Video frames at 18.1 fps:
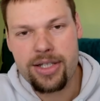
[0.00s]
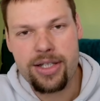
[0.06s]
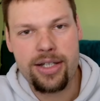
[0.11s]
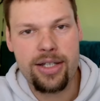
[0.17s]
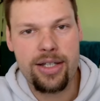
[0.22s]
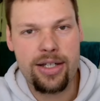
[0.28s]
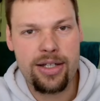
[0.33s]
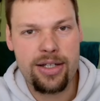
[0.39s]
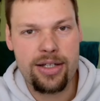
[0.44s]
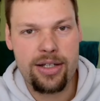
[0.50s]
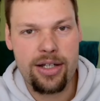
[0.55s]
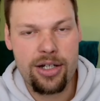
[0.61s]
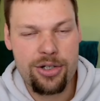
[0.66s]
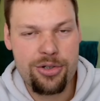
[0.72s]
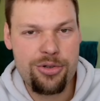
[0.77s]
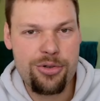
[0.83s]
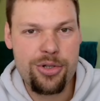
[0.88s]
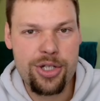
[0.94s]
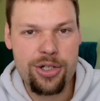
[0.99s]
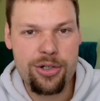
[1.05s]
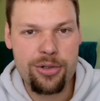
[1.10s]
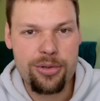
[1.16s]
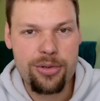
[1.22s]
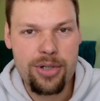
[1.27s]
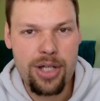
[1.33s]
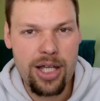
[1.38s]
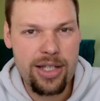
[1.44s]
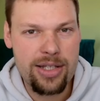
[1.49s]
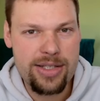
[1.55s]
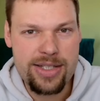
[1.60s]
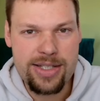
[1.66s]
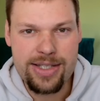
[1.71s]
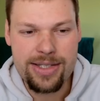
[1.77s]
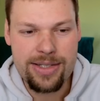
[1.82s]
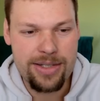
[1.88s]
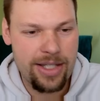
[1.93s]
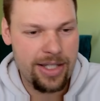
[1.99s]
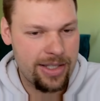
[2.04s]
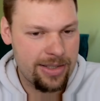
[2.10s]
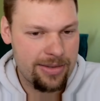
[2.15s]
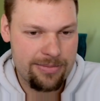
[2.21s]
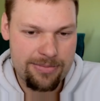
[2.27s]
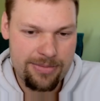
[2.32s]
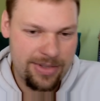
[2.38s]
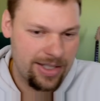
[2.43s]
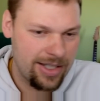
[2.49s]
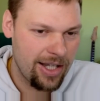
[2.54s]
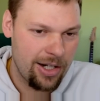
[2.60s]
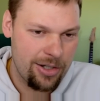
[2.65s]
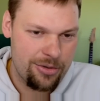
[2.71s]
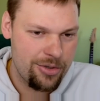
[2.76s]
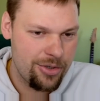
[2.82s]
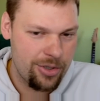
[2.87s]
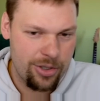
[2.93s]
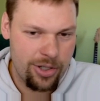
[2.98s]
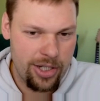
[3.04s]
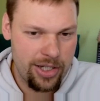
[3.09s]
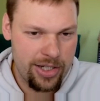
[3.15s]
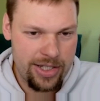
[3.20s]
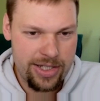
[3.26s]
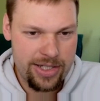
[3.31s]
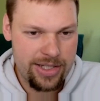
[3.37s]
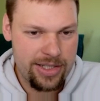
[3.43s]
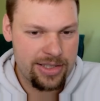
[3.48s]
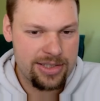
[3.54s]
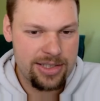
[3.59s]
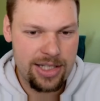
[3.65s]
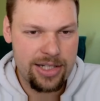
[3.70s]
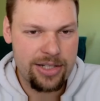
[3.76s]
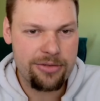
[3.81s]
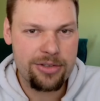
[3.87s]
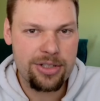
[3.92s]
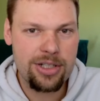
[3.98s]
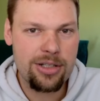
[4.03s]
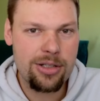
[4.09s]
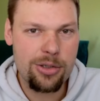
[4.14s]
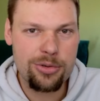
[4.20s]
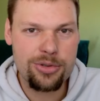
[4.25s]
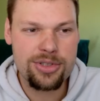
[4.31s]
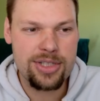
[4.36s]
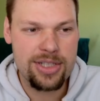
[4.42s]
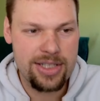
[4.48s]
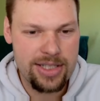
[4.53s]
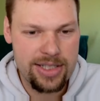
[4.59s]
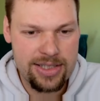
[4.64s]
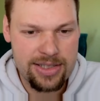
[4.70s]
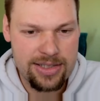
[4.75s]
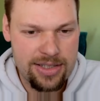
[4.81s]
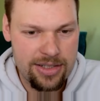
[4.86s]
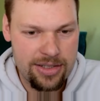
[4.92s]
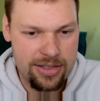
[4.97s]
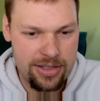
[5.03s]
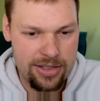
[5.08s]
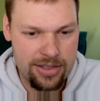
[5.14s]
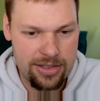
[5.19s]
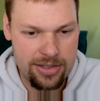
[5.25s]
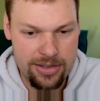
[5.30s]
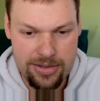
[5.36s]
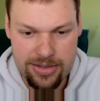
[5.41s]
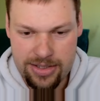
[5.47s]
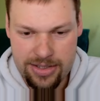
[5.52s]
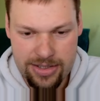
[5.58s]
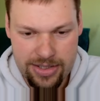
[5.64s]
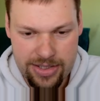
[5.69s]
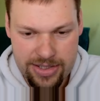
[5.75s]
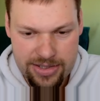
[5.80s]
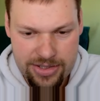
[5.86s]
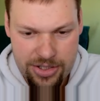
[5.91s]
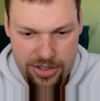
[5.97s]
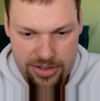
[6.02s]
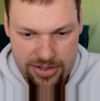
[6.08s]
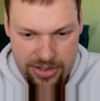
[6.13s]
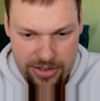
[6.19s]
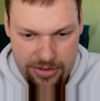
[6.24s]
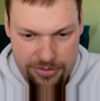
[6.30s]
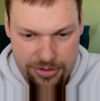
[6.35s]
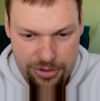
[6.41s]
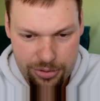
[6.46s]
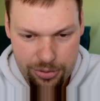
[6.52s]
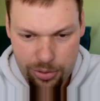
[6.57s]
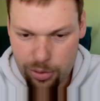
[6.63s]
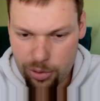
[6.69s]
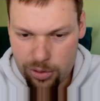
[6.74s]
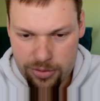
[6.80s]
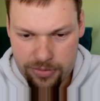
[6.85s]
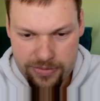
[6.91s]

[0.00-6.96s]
Arduino IDE, and Arduino IDE is not even close to this. This just gives you all of